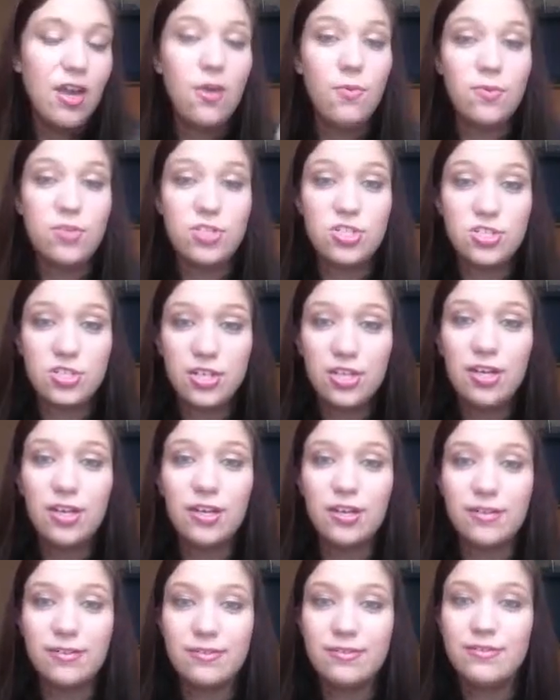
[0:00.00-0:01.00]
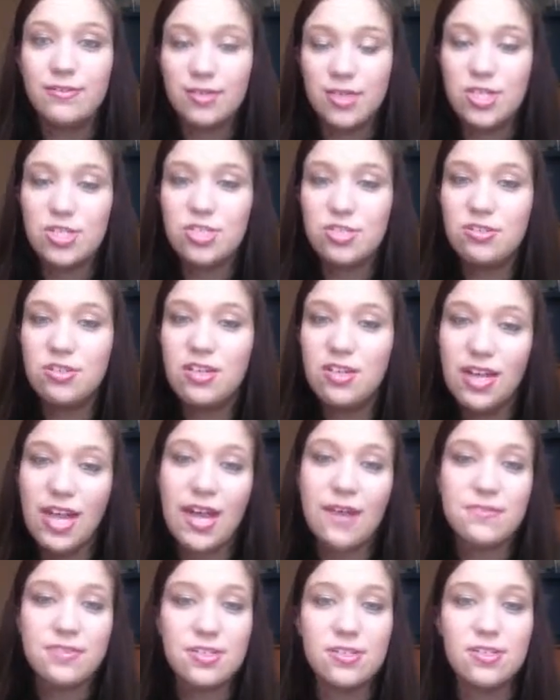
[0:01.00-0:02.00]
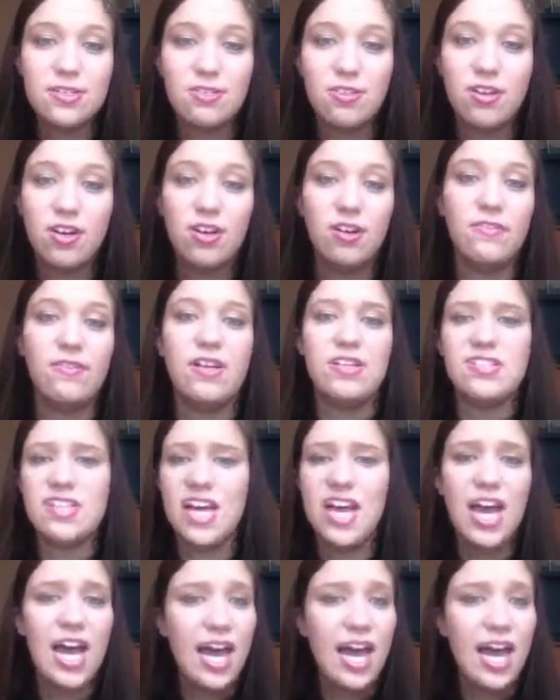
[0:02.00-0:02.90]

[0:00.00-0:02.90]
which is good because you need to have sunscreen on your face.